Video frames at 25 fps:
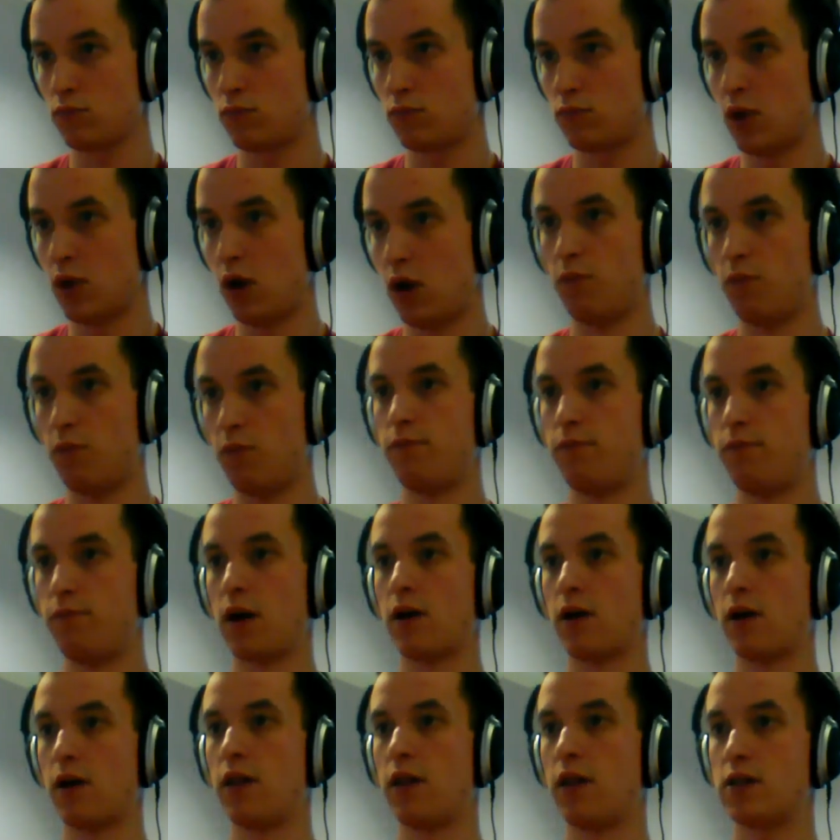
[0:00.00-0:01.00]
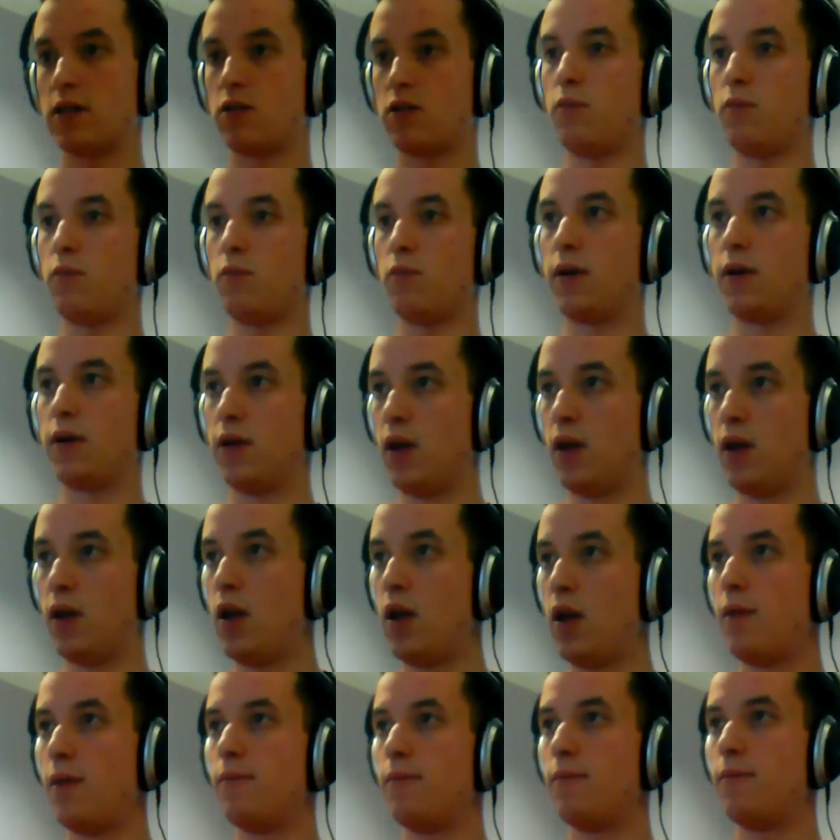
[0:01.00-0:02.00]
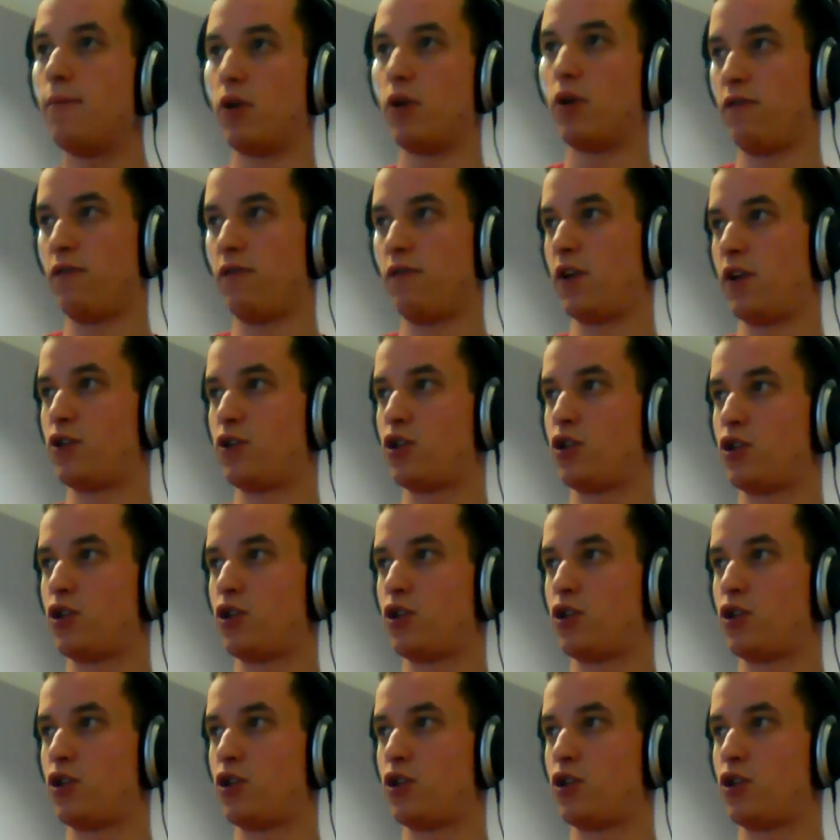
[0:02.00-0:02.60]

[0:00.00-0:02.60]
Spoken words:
Oh bugger, that's got my modified